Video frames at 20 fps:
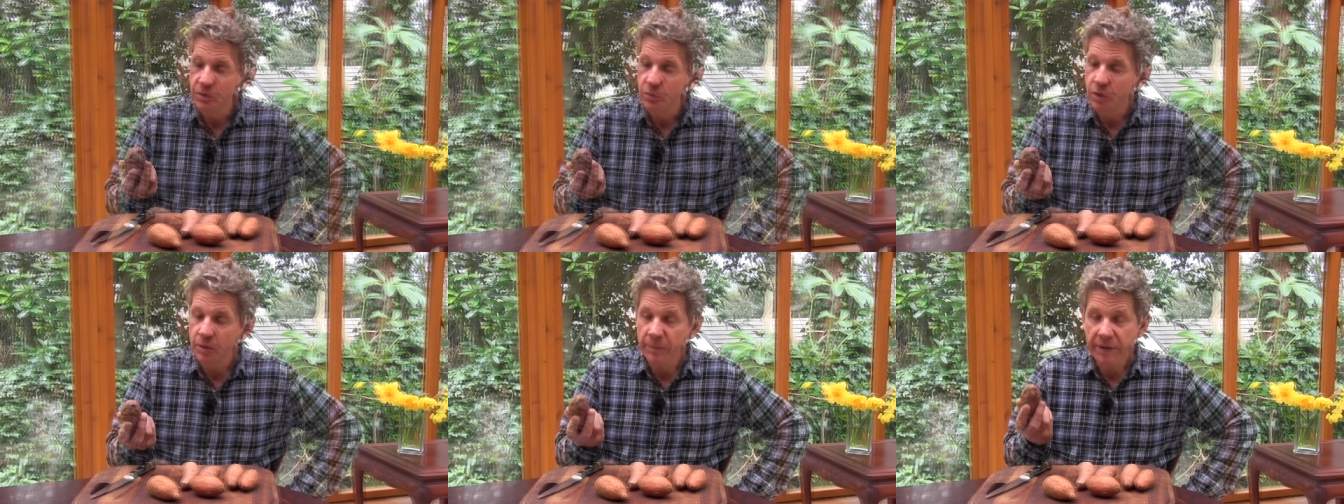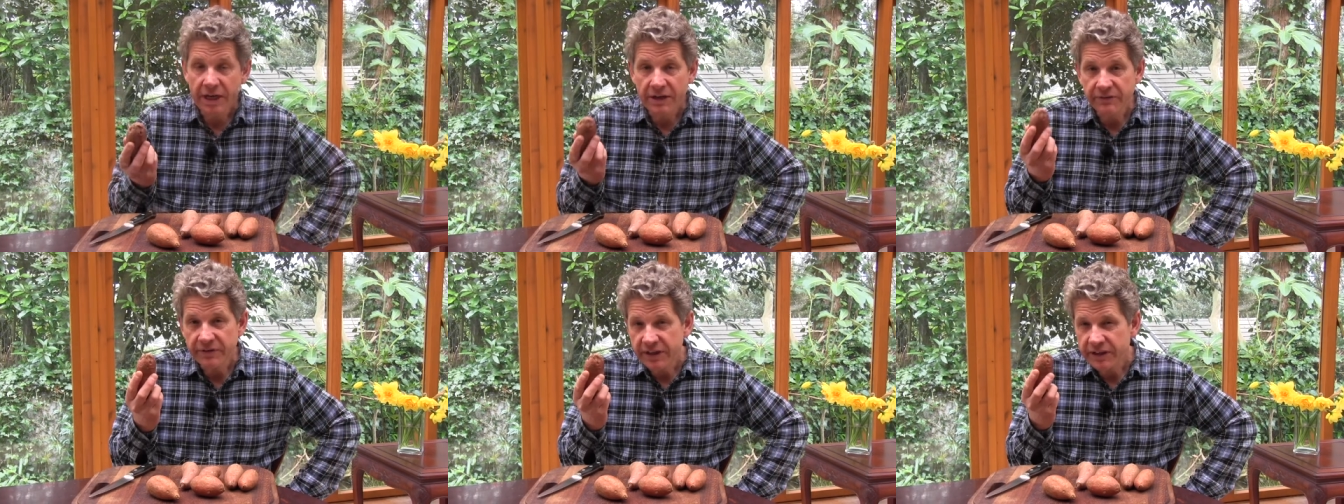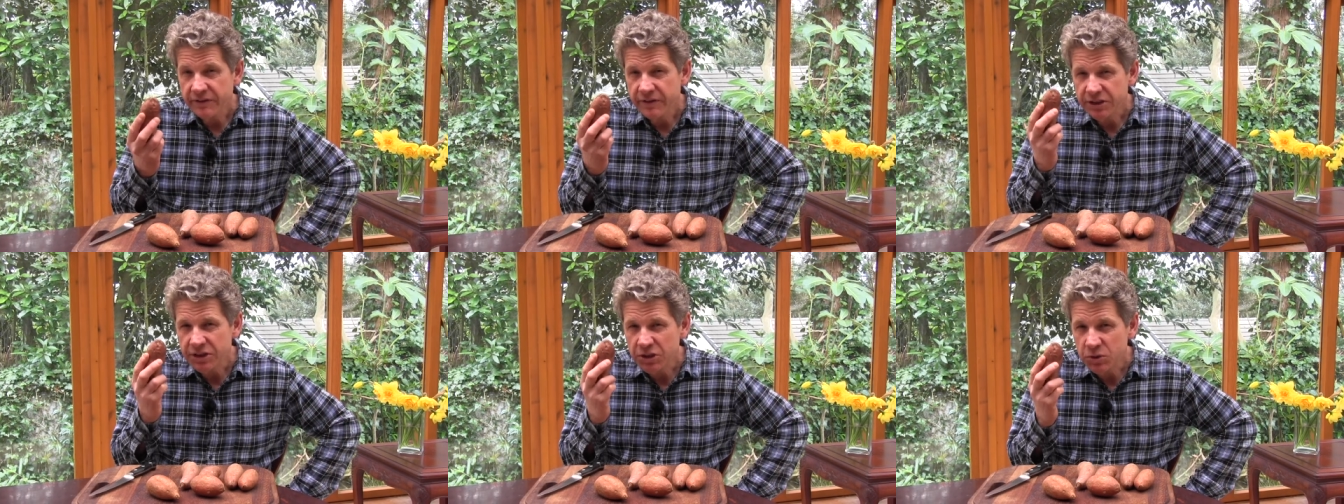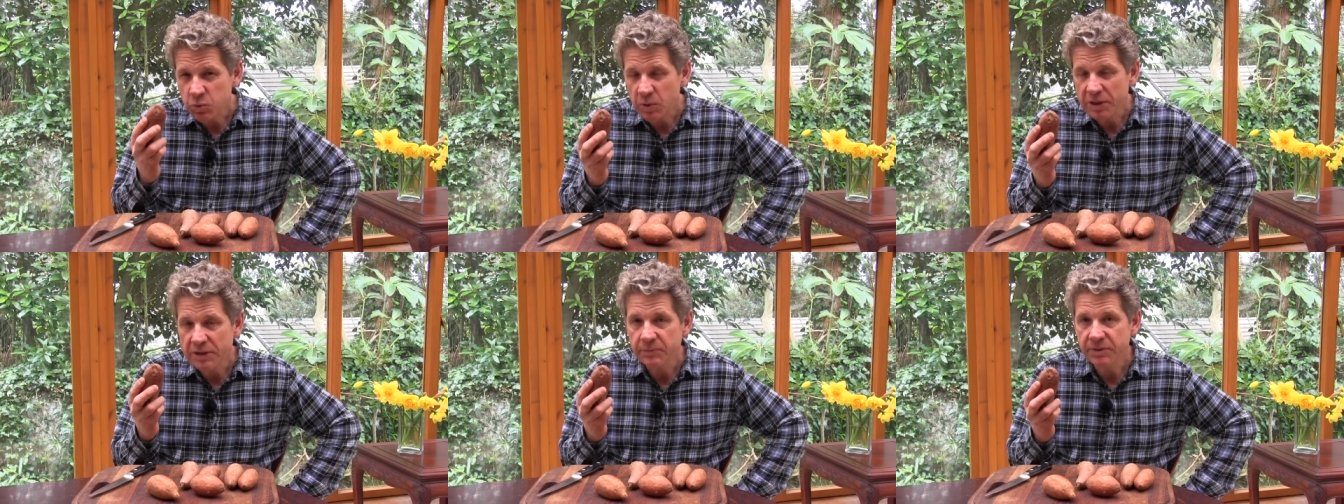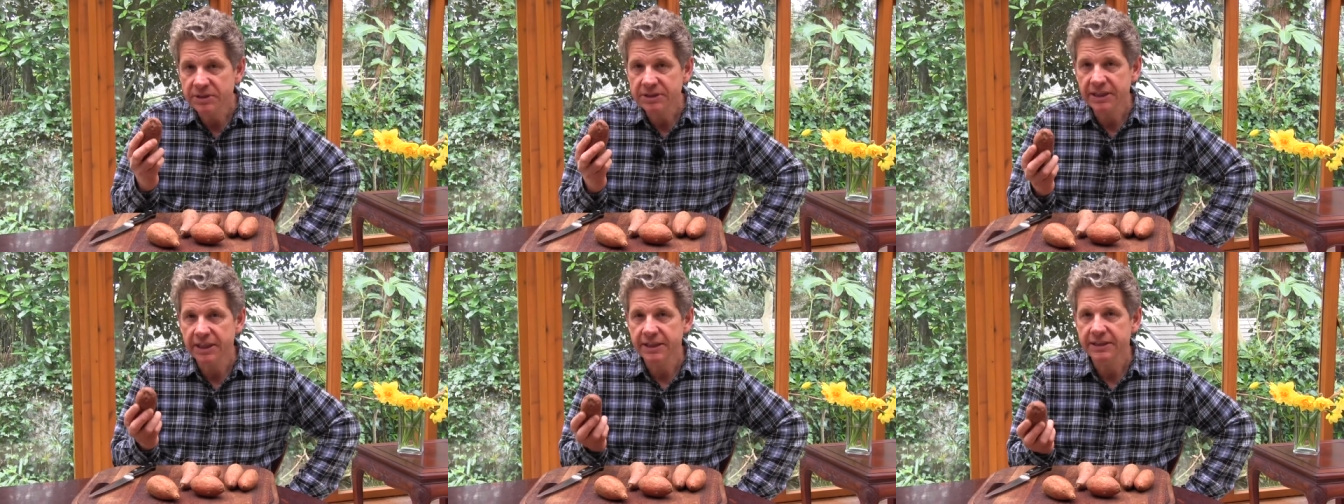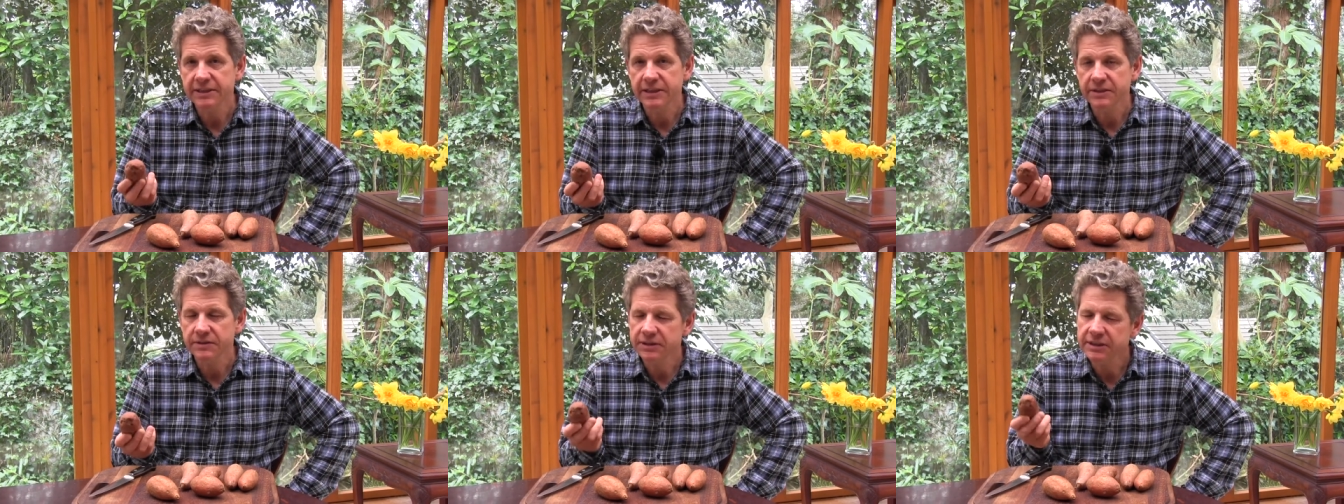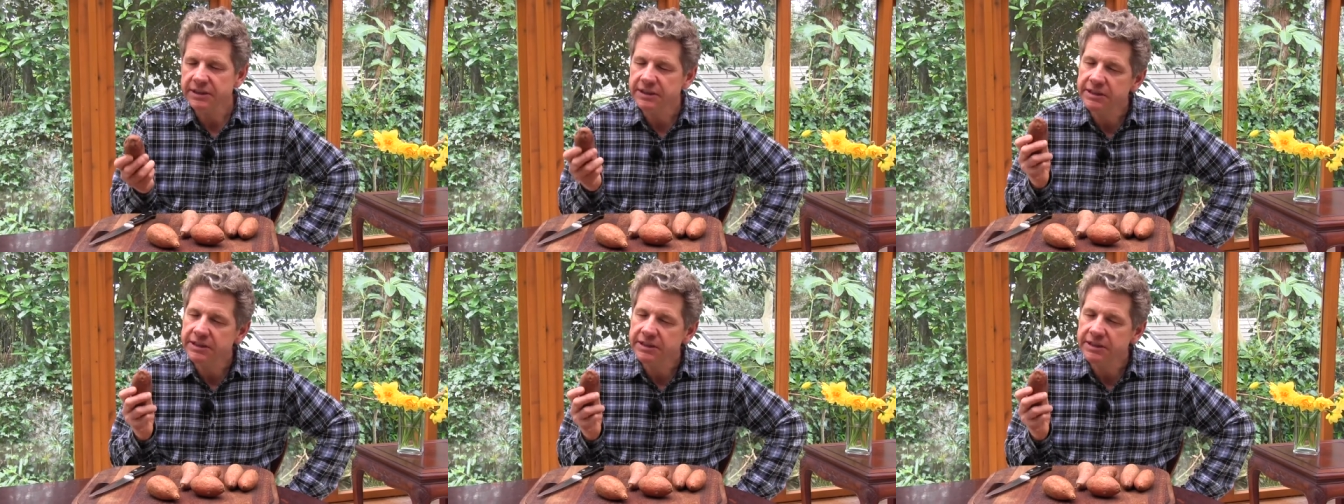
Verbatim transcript: What we have here are sweet potatoes.